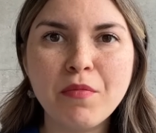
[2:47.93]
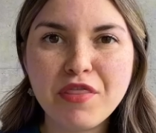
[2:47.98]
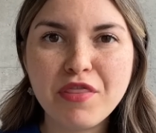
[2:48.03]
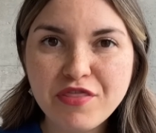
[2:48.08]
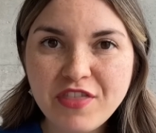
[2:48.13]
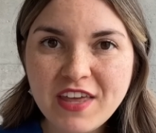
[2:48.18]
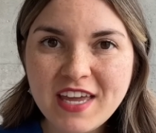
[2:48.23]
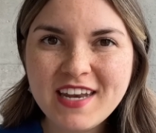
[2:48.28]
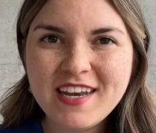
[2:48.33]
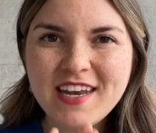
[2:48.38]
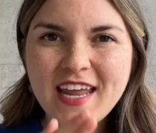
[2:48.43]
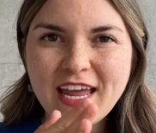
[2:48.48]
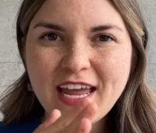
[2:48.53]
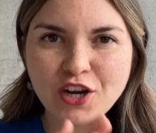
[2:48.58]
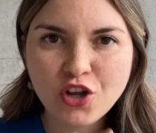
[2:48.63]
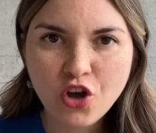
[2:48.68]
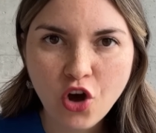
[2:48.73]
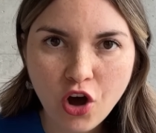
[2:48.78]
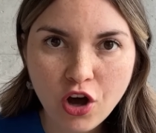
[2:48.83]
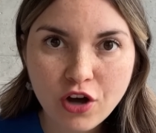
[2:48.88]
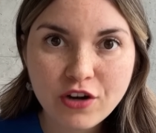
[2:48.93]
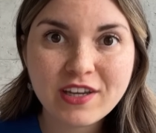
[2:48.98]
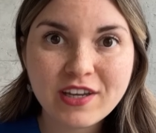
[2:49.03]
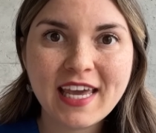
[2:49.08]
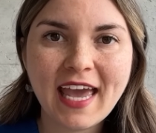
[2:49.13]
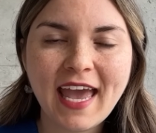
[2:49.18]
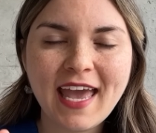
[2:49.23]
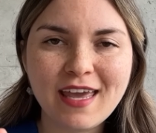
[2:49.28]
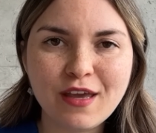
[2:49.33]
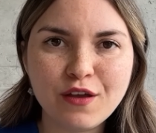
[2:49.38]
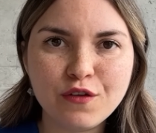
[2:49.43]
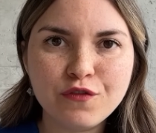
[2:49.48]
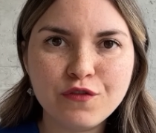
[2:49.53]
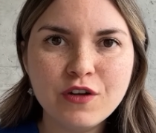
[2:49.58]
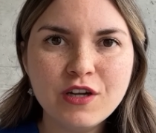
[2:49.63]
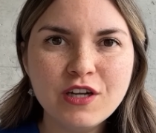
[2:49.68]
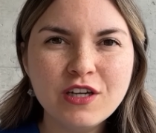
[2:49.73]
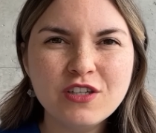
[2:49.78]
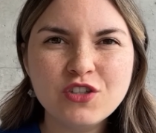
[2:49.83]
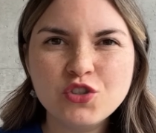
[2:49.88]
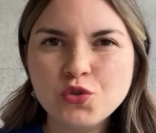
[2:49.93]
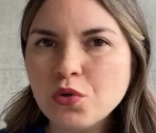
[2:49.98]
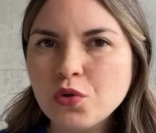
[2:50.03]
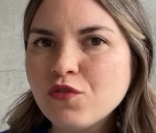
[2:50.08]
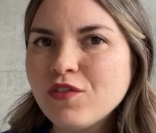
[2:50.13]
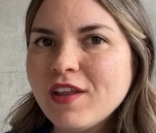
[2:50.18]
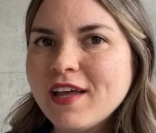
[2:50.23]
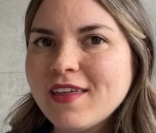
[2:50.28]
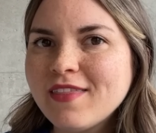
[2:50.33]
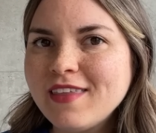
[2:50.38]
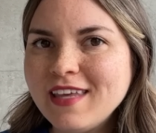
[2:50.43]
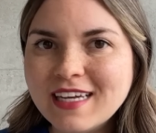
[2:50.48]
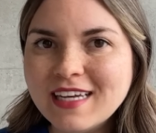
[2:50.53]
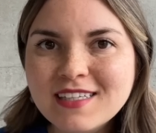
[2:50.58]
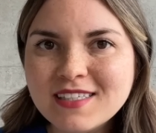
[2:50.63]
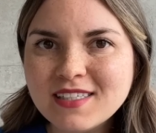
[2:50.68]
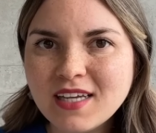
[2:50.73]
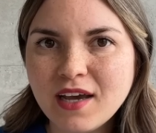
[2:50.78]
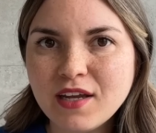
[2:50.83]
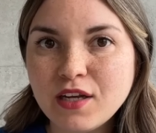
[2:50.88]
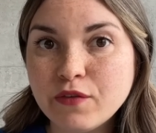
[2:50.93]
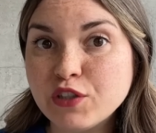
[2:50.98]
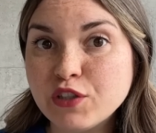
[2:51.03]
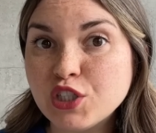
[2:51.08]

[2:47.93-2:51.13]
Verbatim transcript: thin and concave, sort of like the inside of a